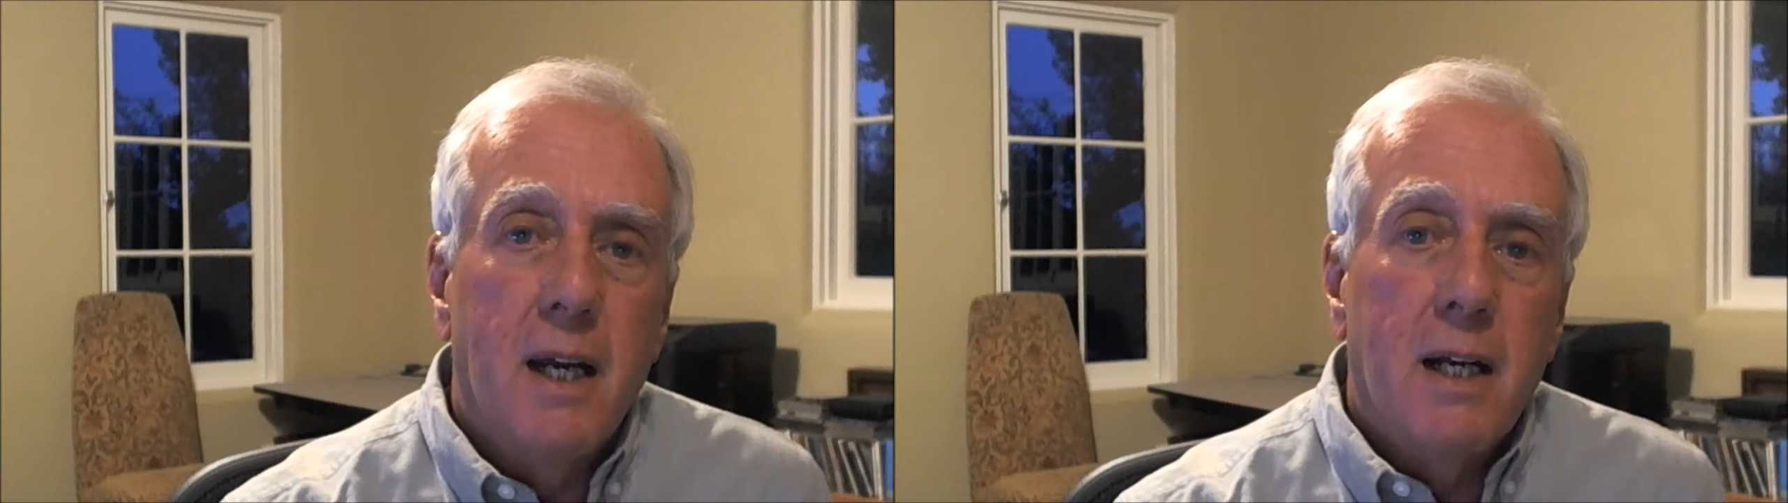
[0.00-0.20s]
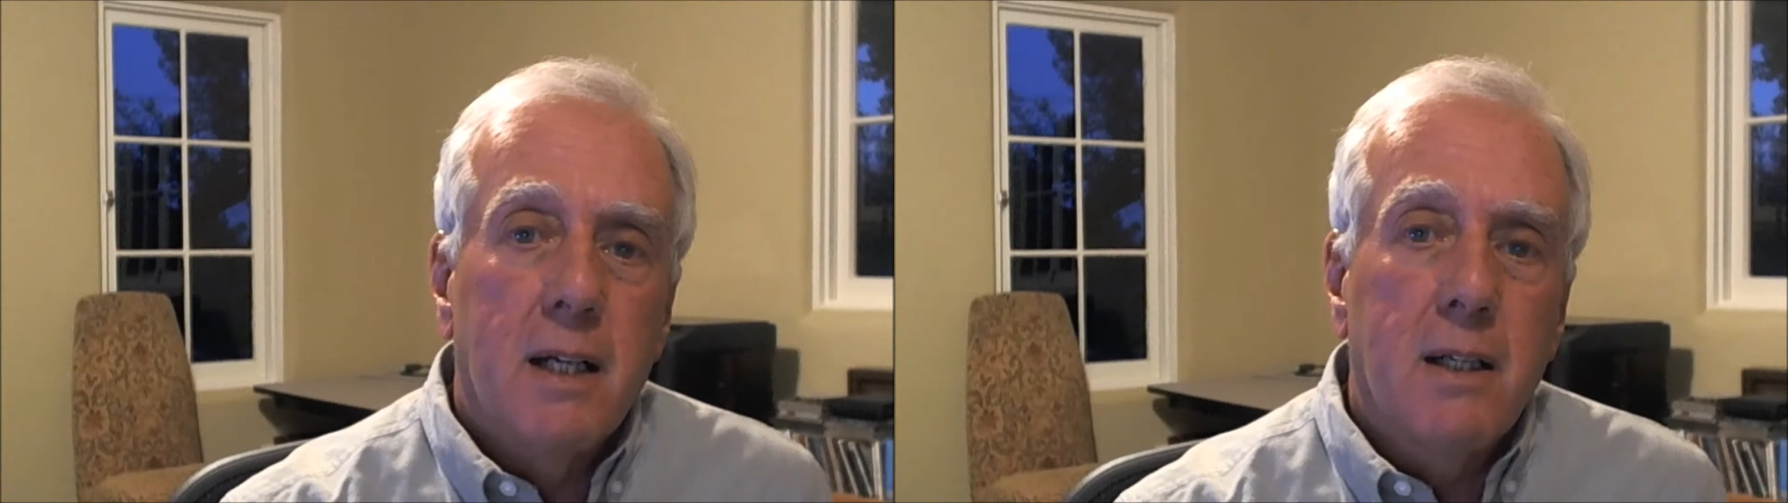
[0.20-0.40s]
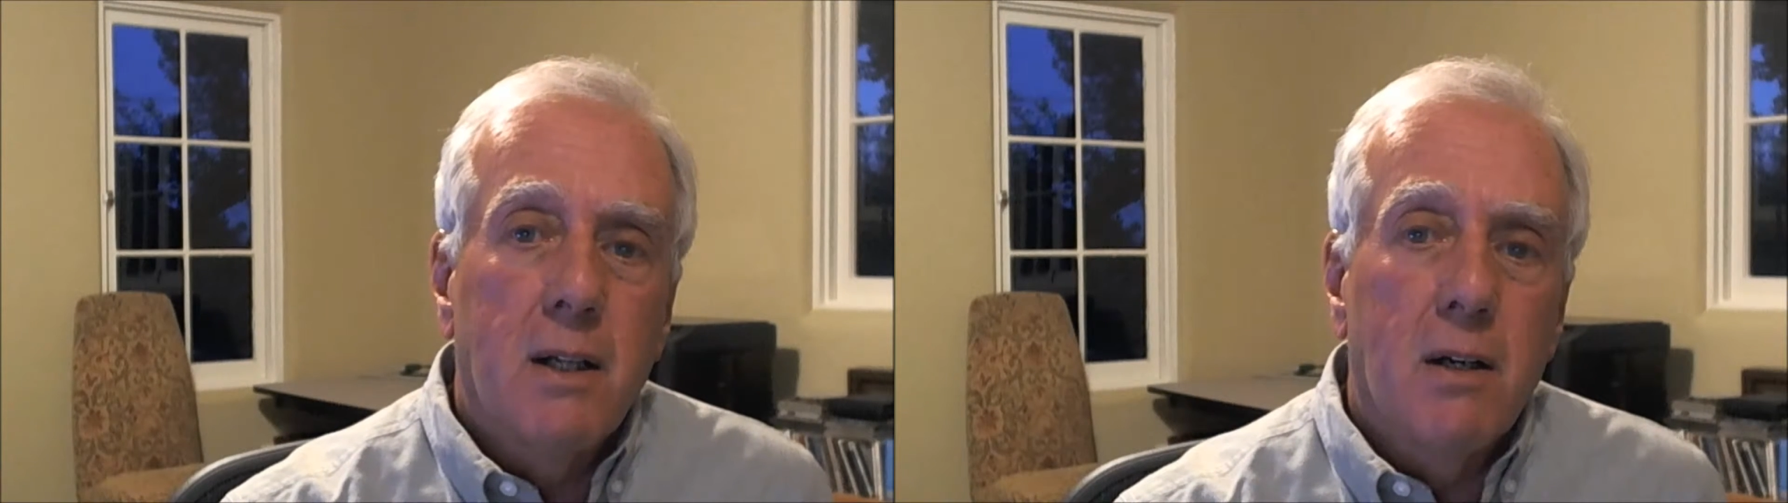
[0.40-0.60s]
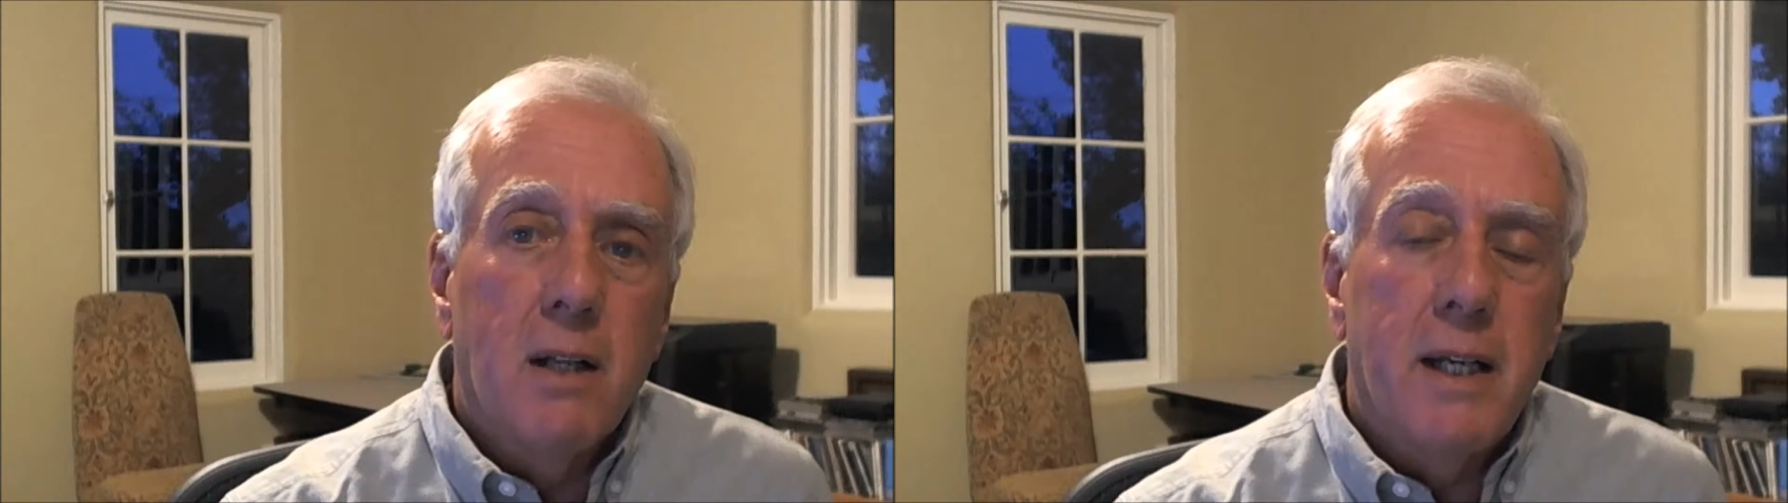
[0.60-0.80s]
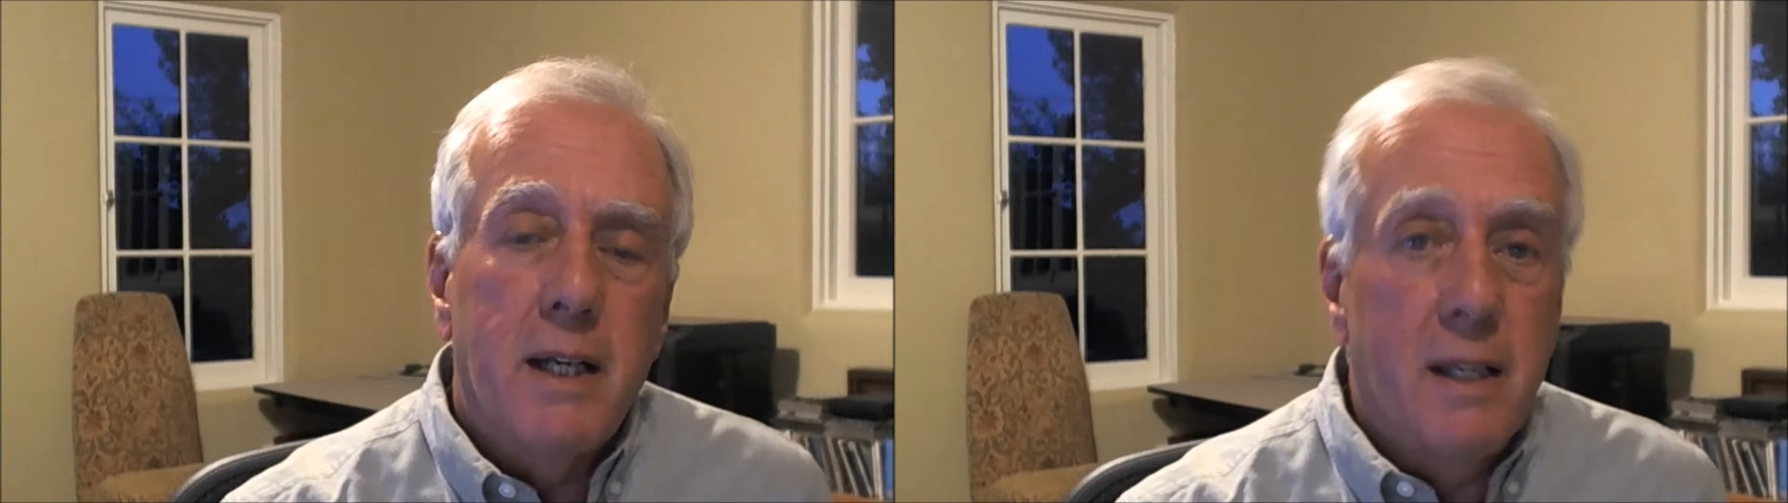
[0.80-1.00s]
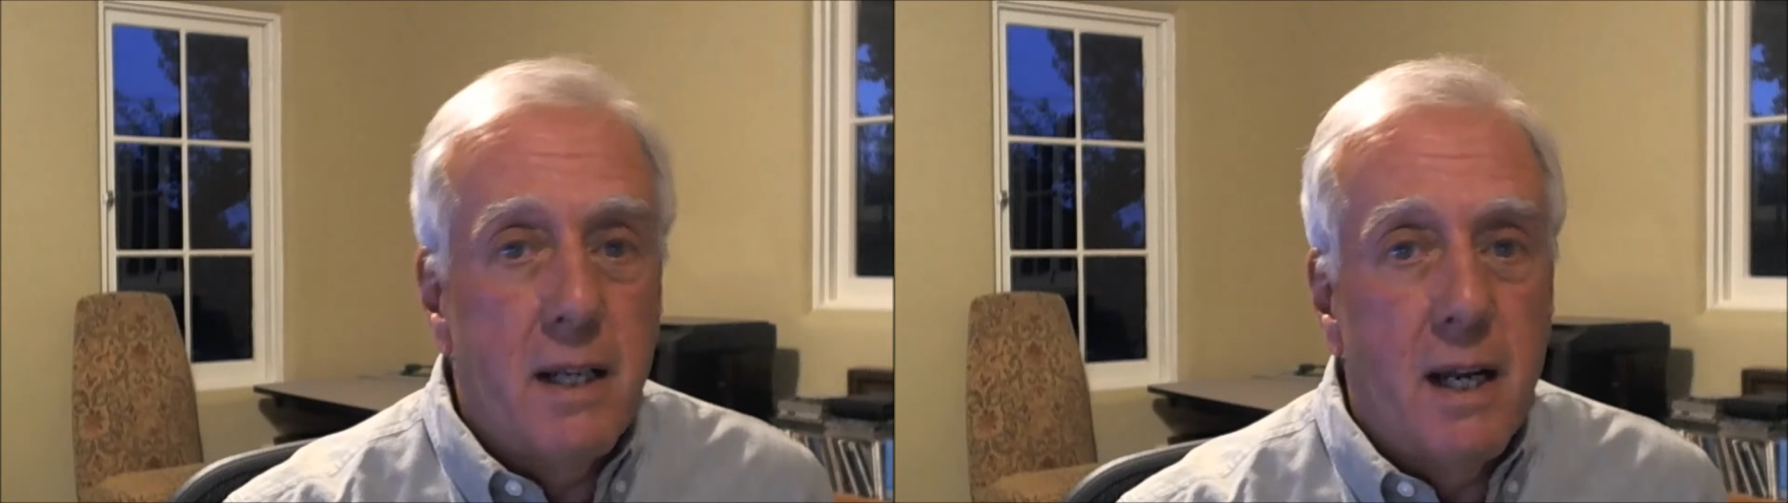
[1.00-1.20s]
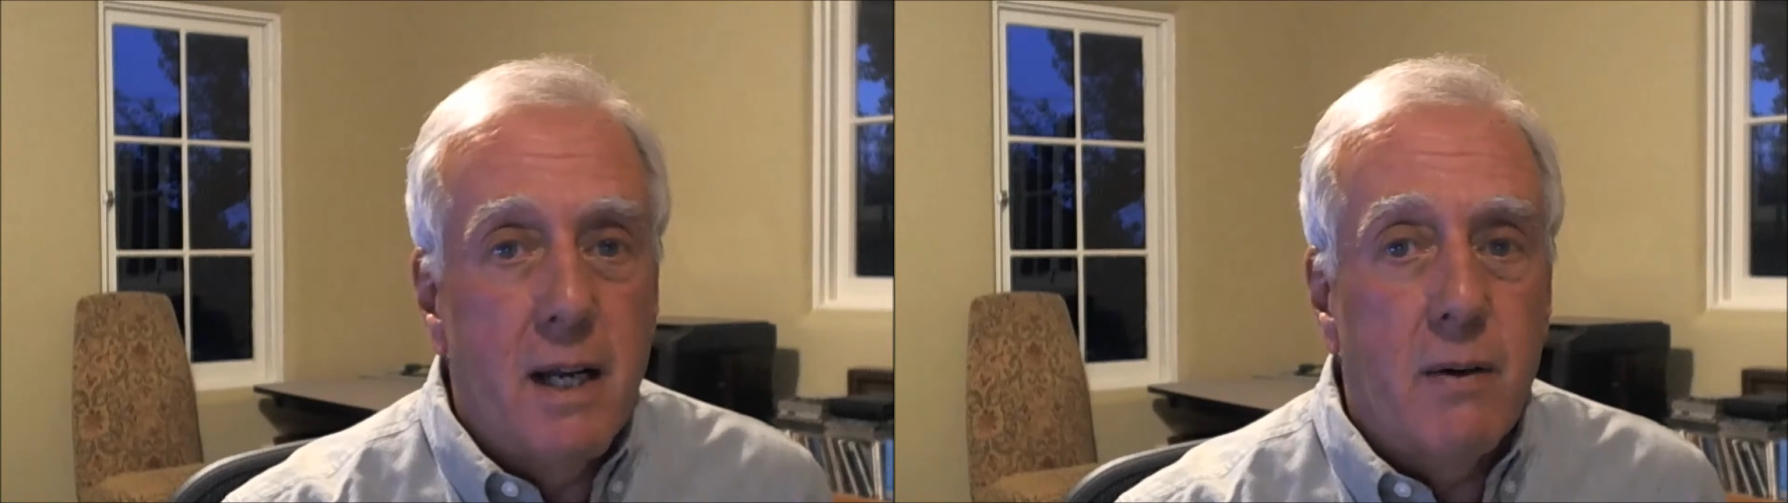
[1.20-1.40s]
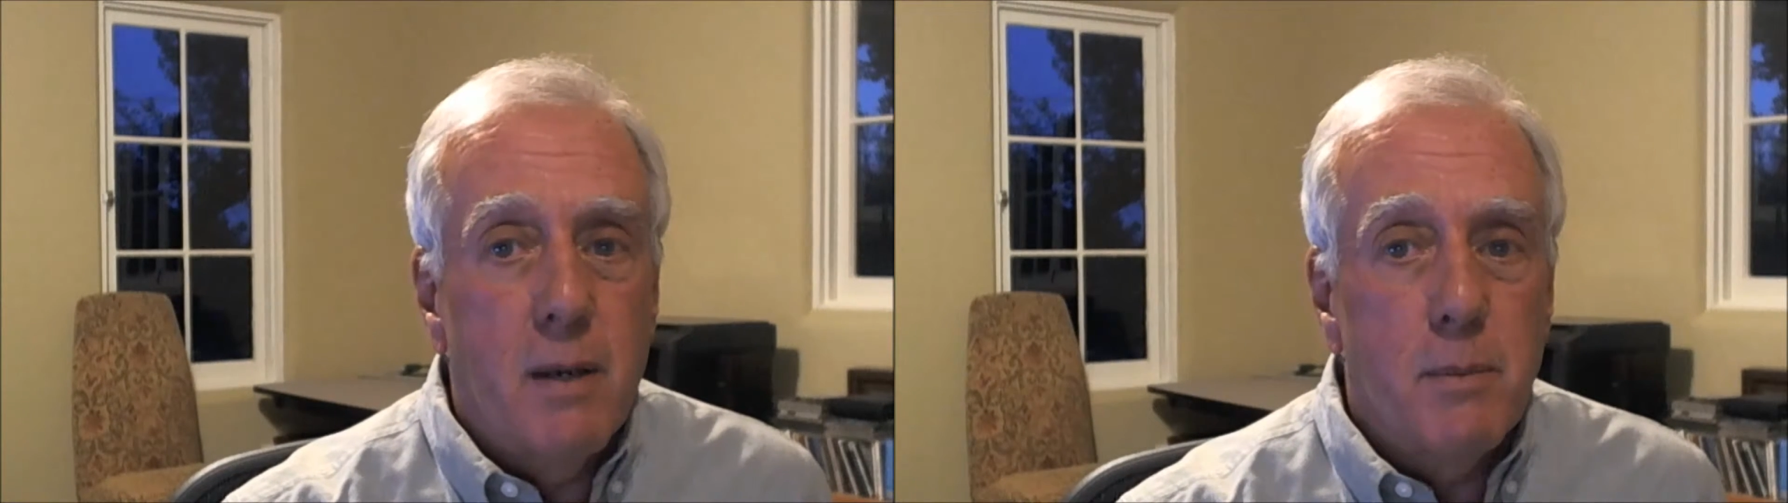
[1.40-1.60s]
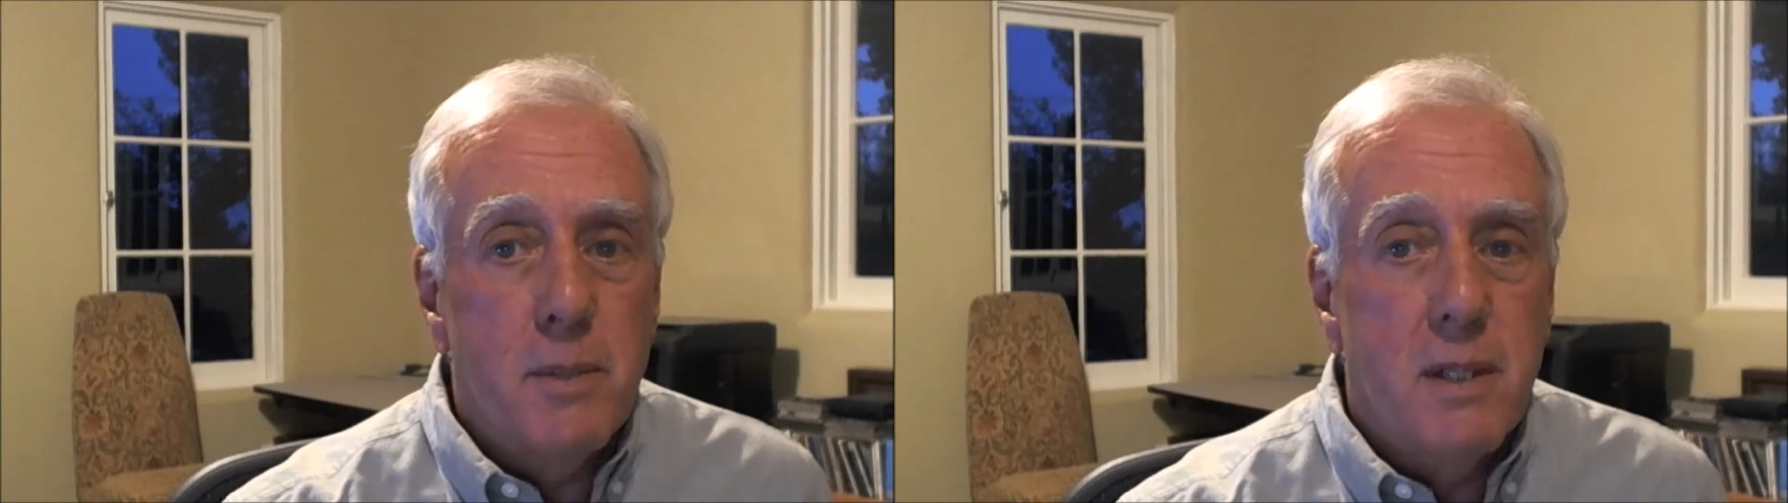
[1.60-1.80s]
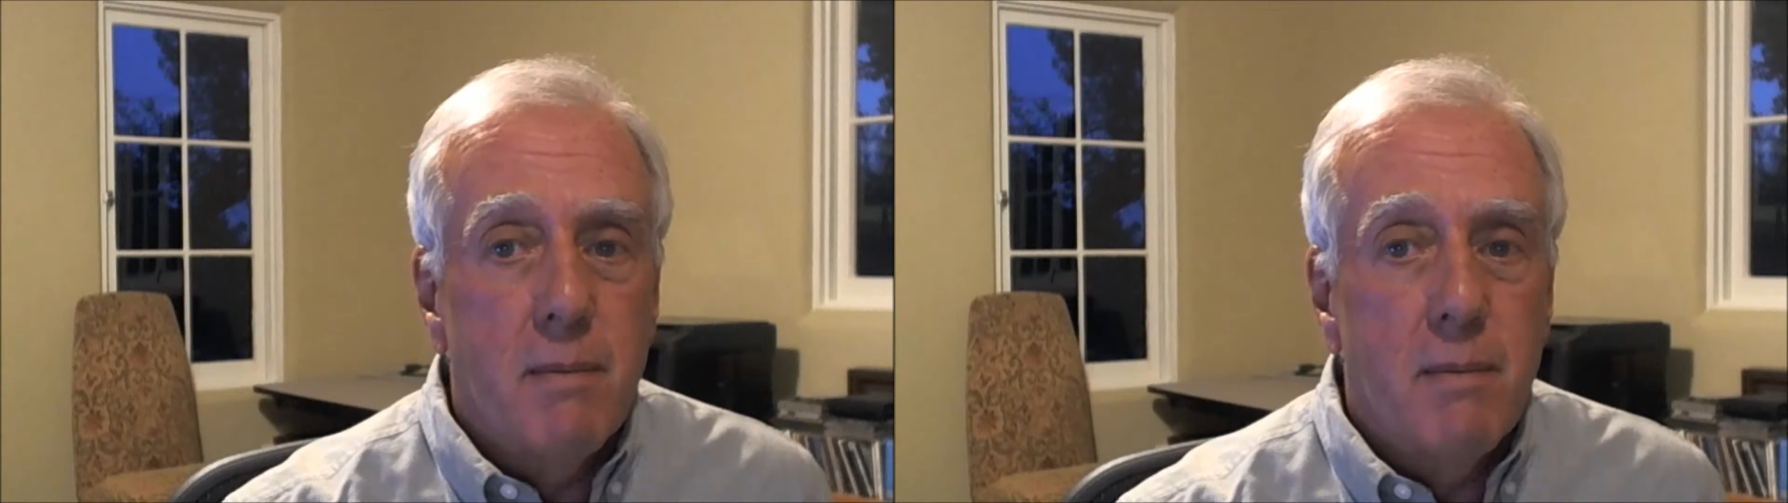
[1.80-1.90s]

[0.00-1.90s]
clearly in the diagrams.